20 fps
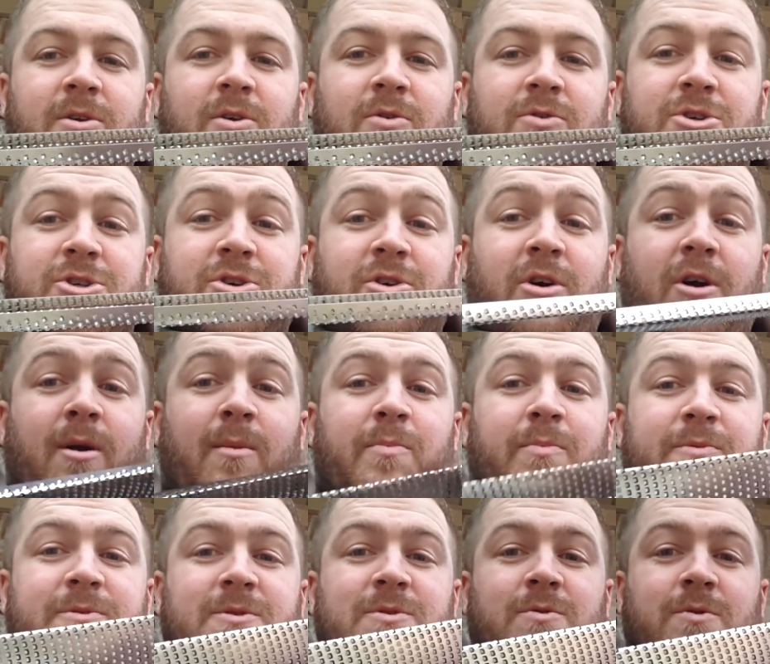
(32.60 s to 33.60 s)
sharp
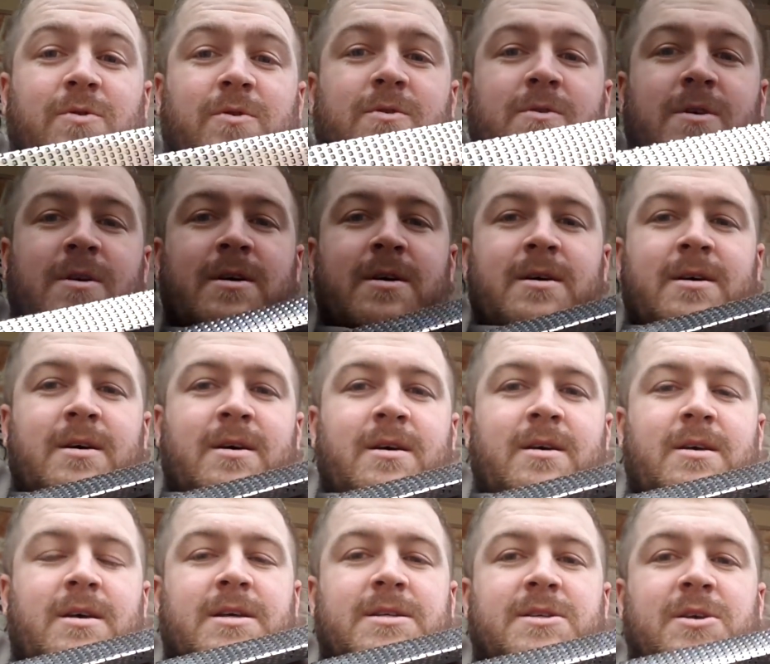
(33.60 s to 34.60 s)
tool,
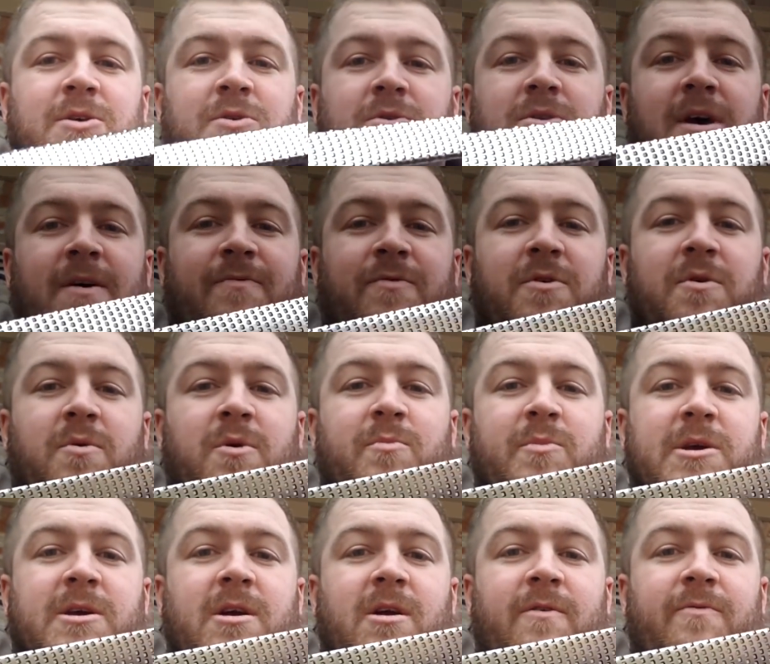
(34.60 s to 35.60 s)
so you definitely want to
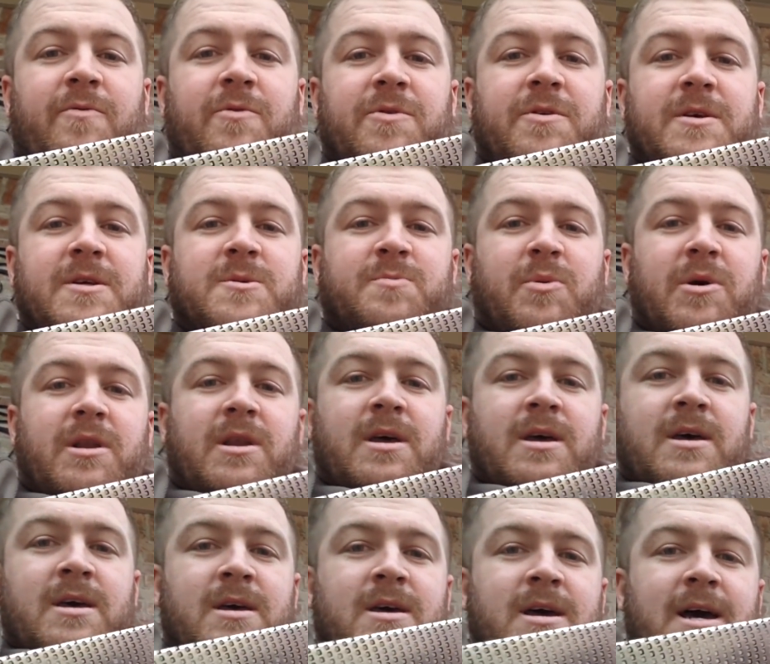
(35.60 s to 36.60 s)
be careful with this. But
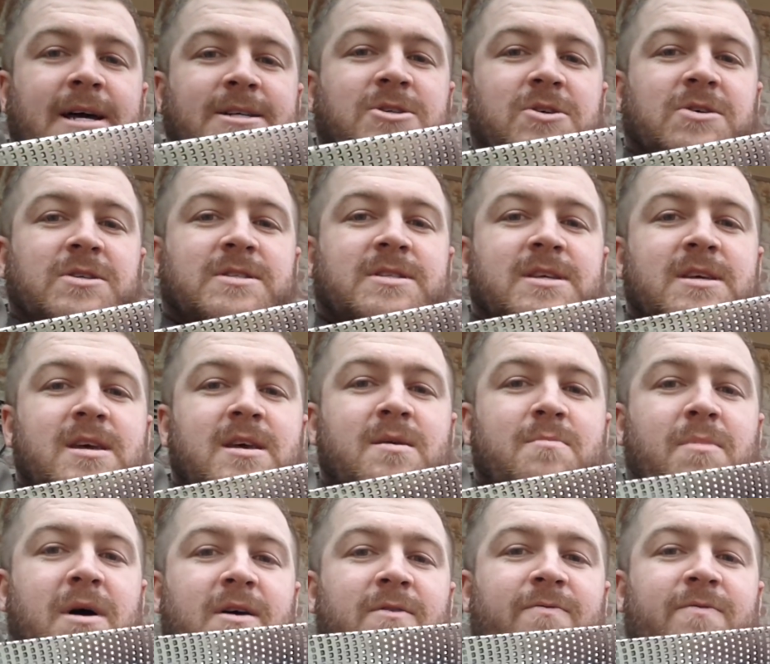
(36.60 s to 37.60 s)
as you can see,
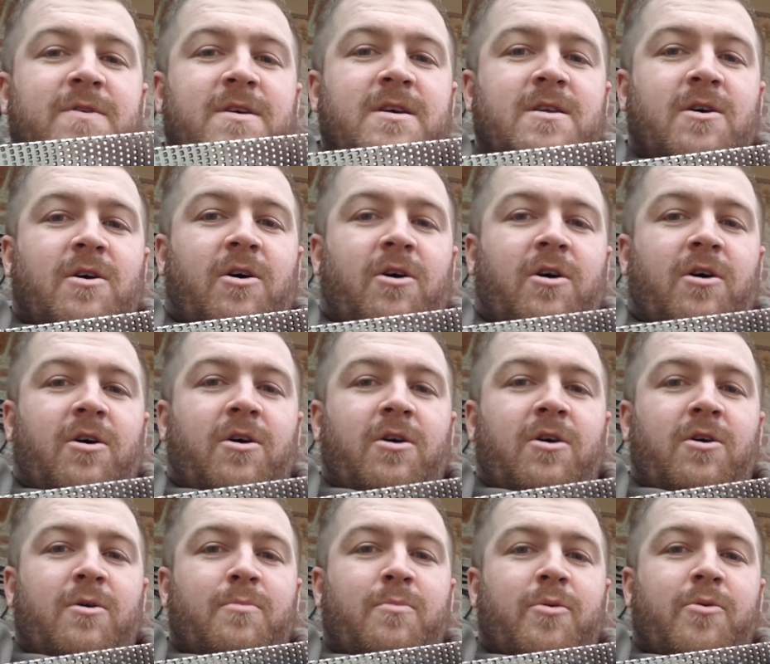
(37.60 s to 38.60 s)
my feet
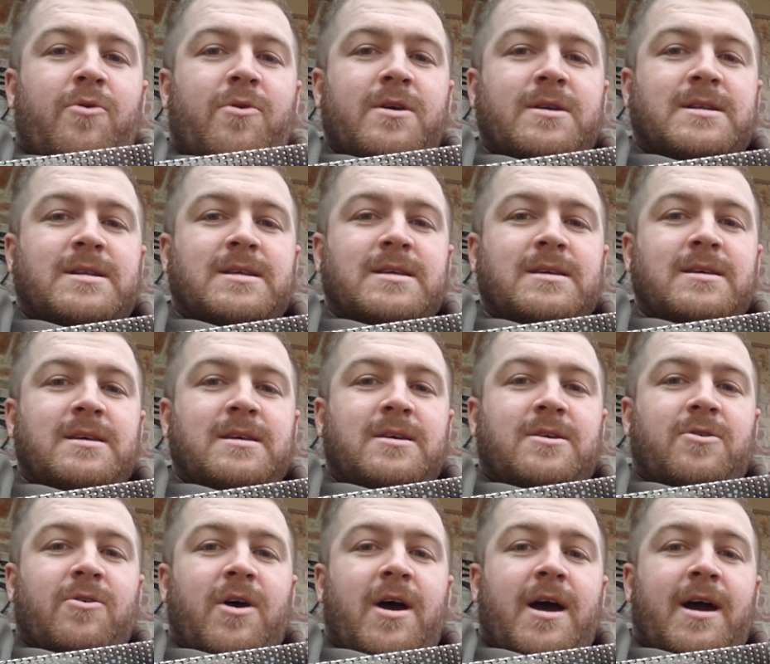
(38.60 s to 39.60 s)
are pretty
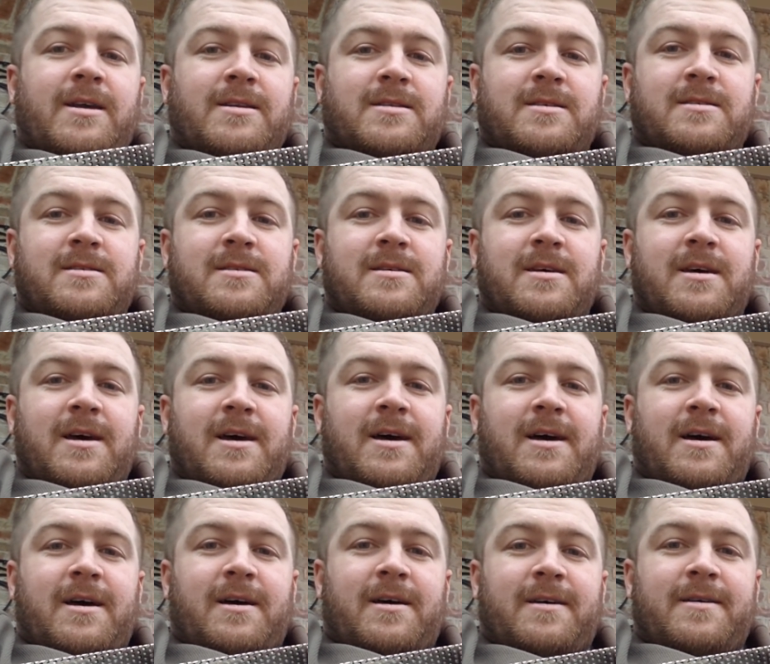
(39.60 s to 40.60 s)
cracked,
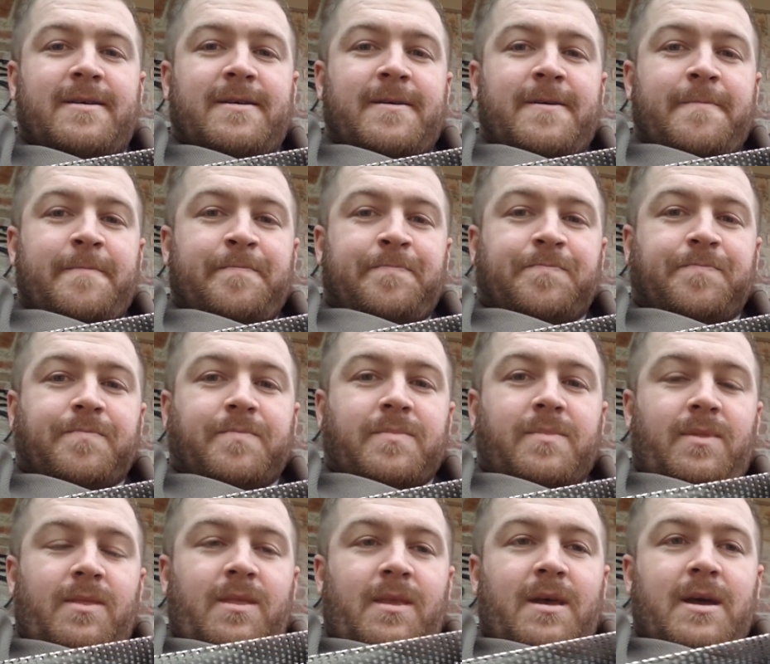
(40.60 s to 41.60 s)
and
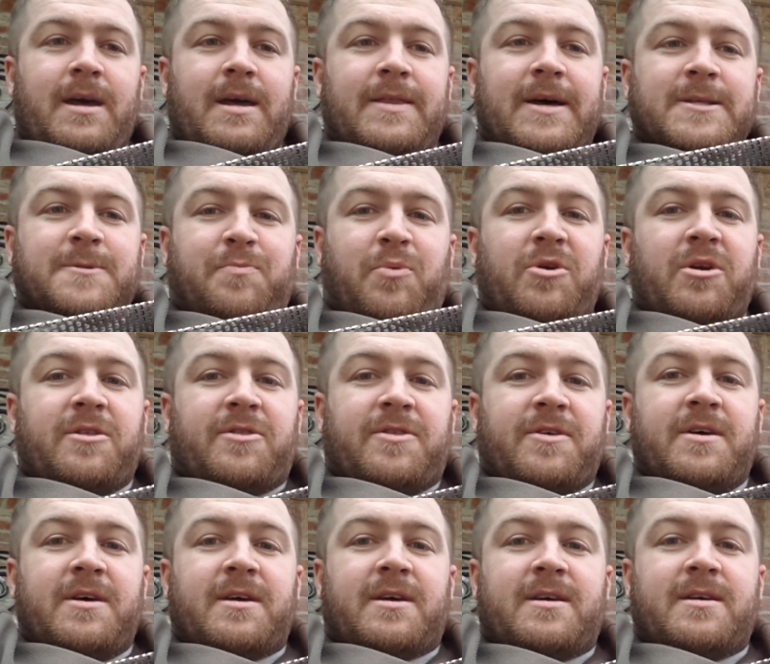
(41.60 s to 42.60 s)
that's pretty
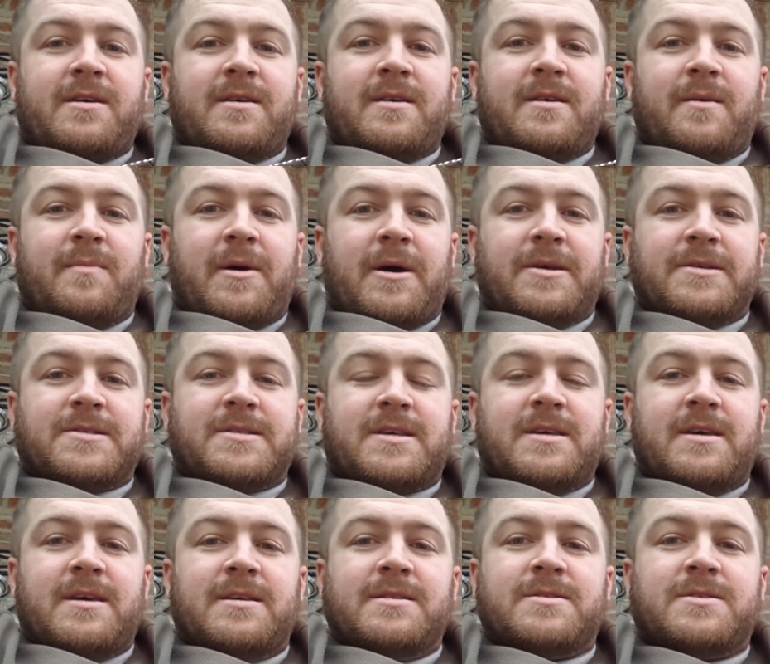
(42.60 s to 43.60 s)
thick amount of
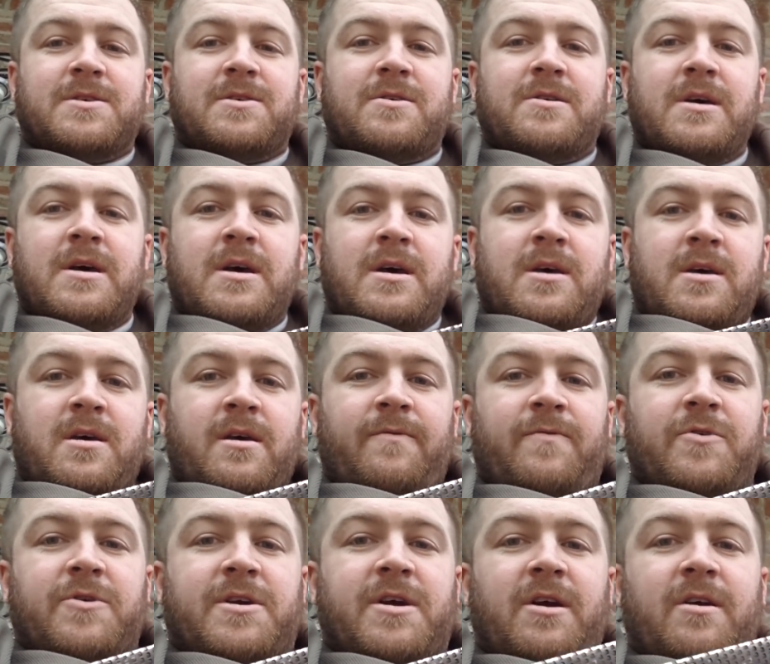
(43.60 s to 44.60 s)
skin, so
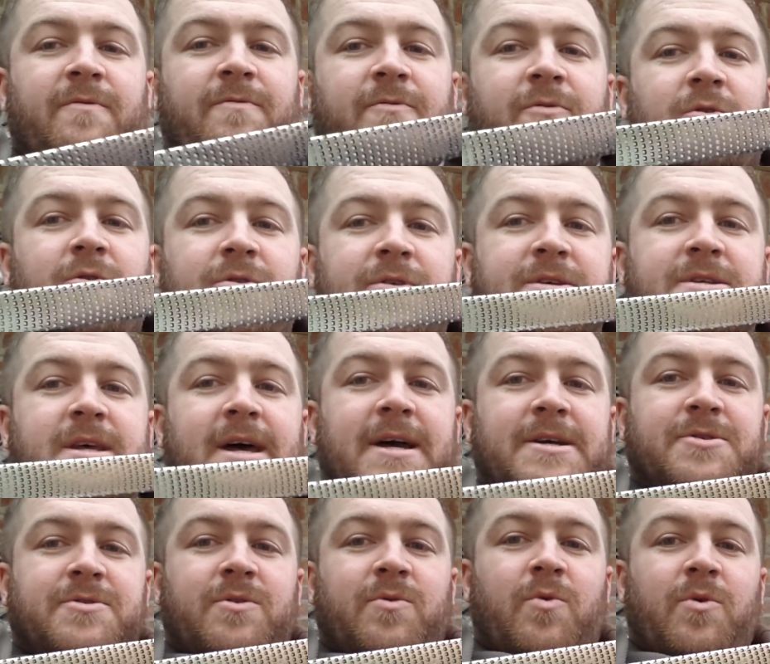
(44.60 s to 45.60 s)
if you're careful, this
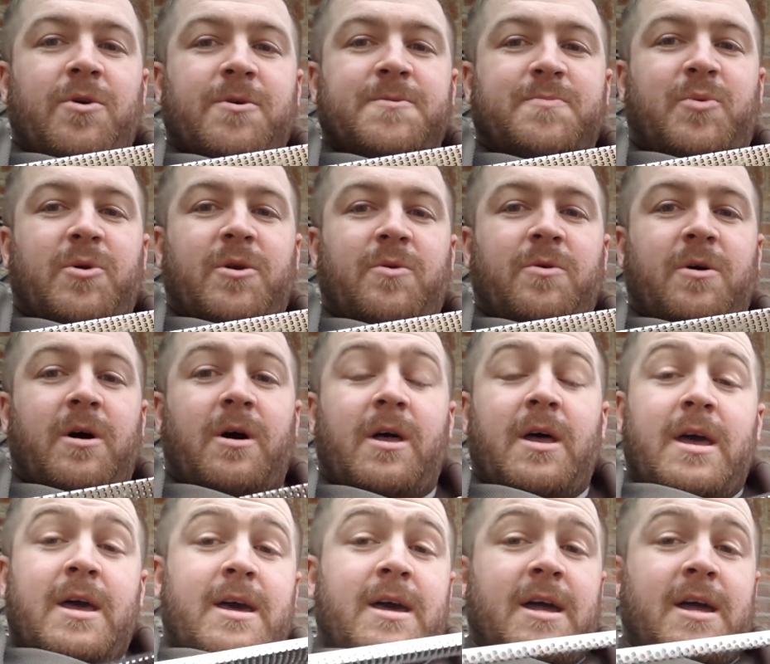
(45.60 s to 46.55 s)
actually works pretty well.